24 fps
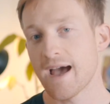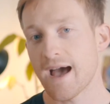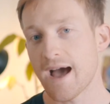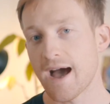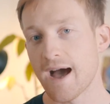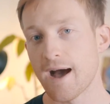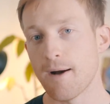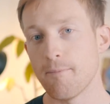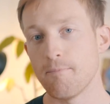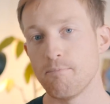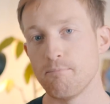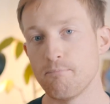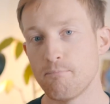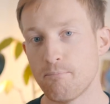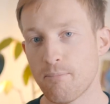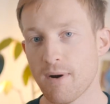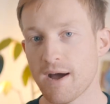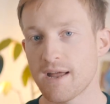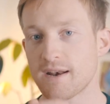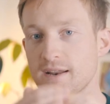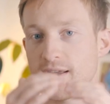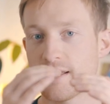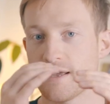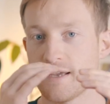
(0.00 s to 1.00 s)

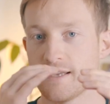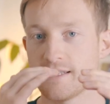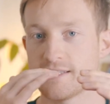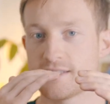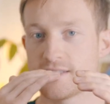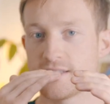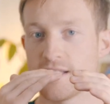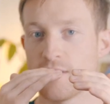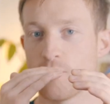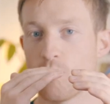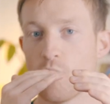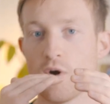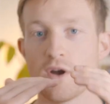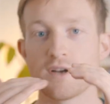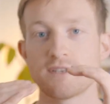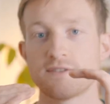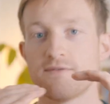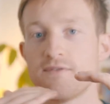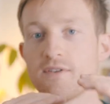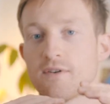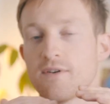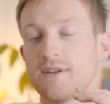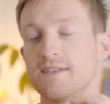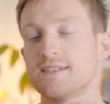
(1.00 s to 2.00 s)
But it works
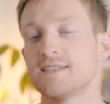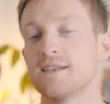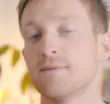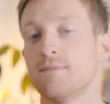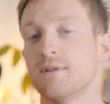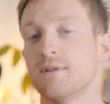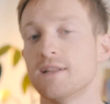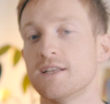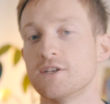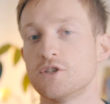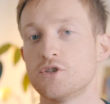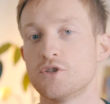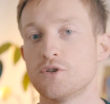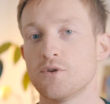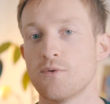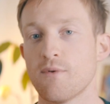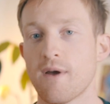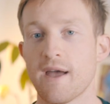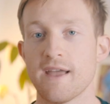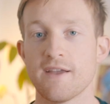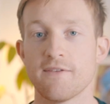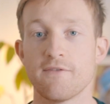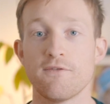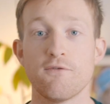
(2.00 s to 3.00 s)
very similar to
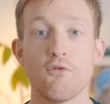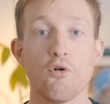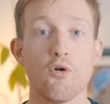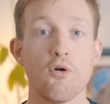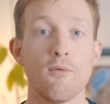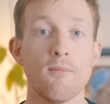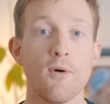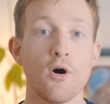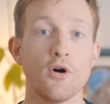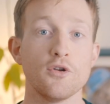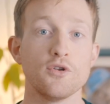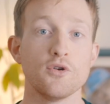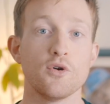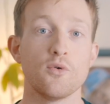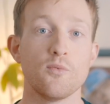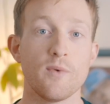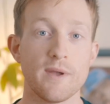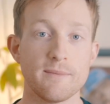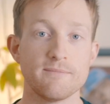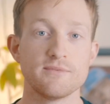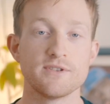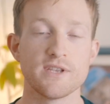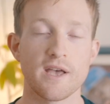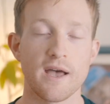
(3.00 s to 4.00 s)
a form on your
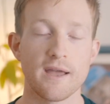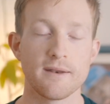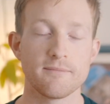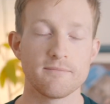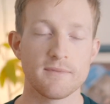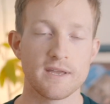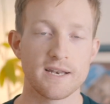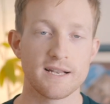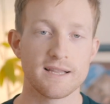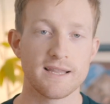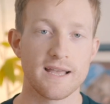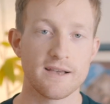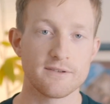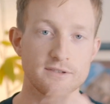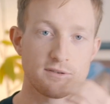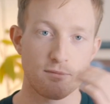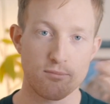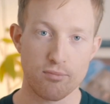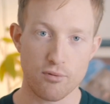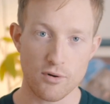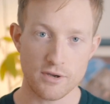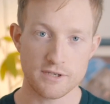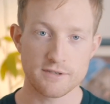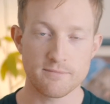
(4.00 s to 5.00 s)
website. It allows a
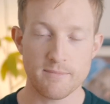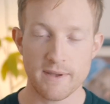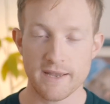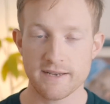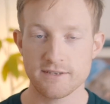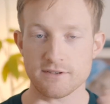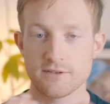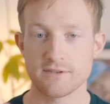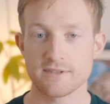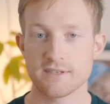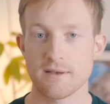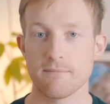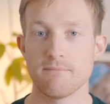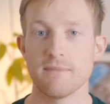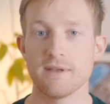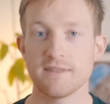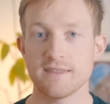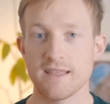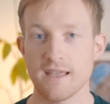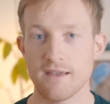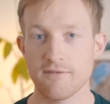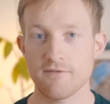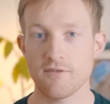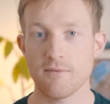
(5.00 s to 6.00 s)
prospect to submit
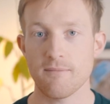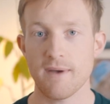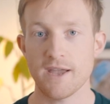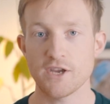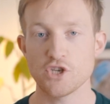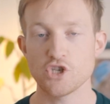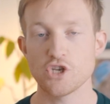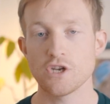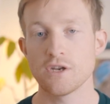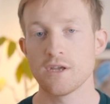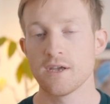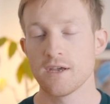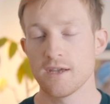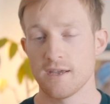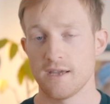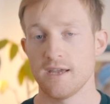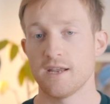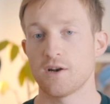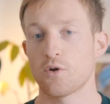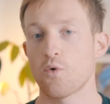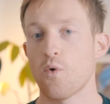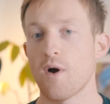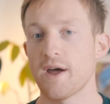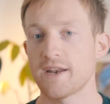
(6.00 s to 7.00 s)
their information
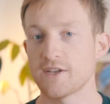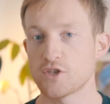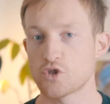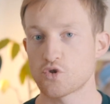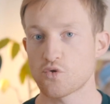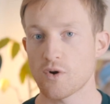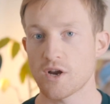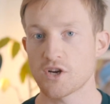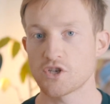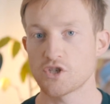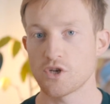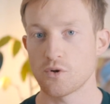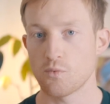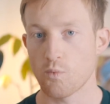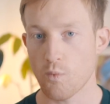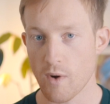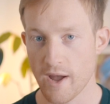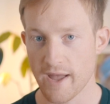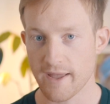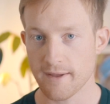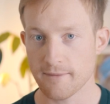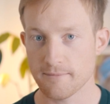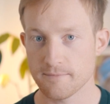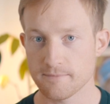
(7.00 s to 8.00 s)
in quite a structured
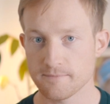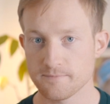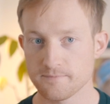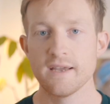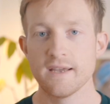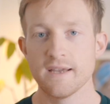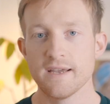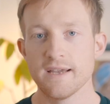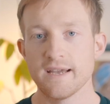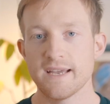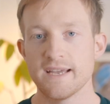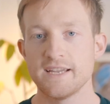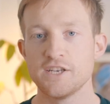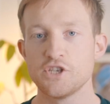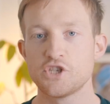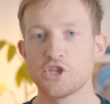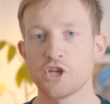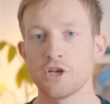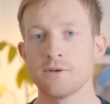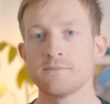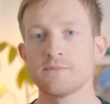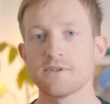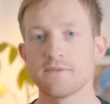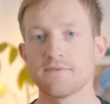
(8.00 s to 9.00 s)
way. In
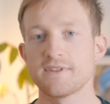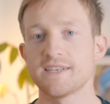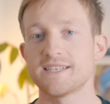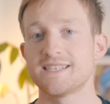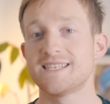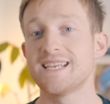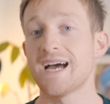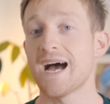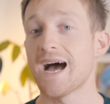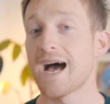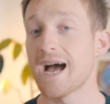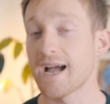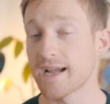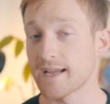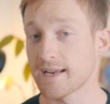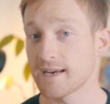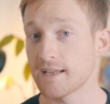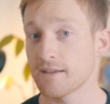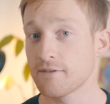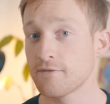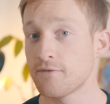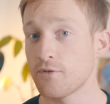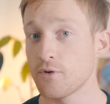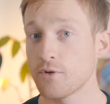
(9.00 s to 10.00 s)
terms of the
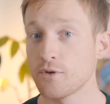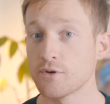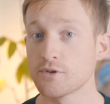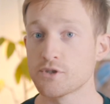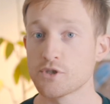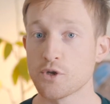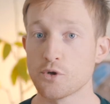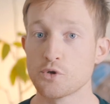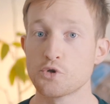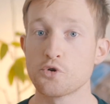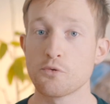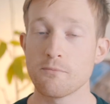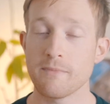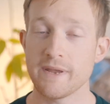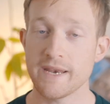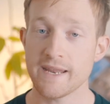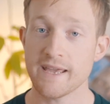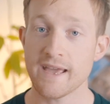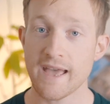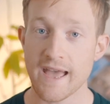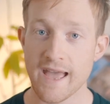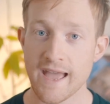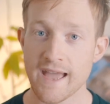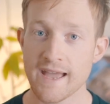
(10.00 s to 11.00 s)
targeting for your social
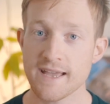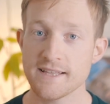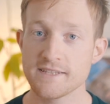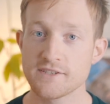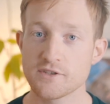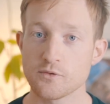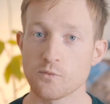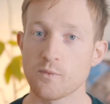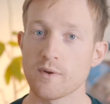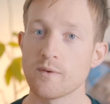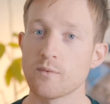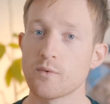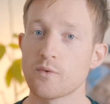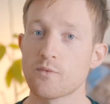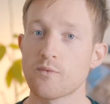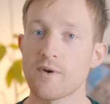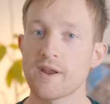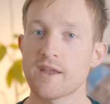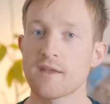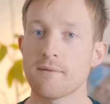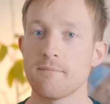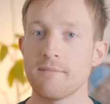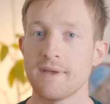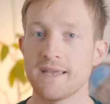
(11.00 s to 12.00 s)
media ads, we would
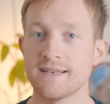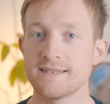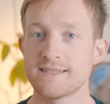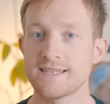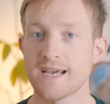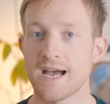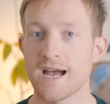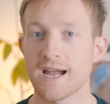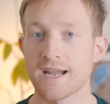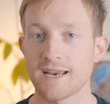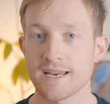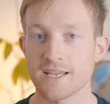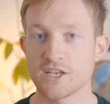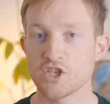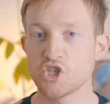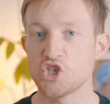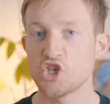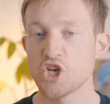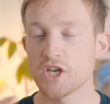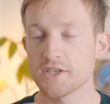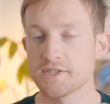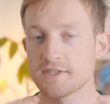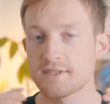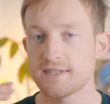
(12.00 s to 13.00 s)
recommend targeting
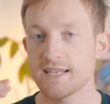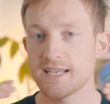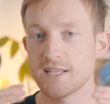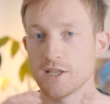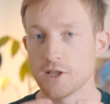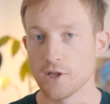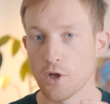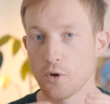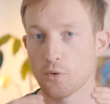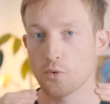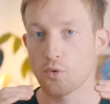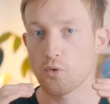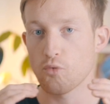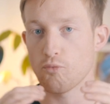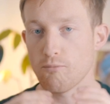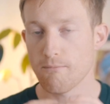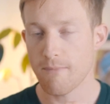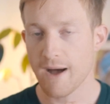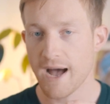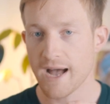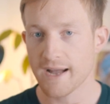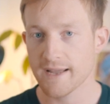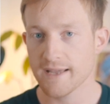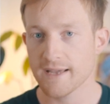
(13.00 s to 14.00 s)
just the local
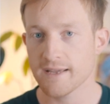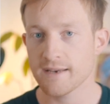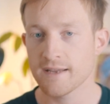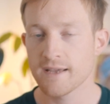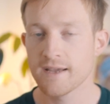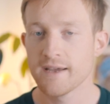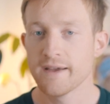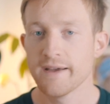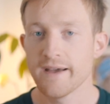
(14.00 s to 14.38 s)
market.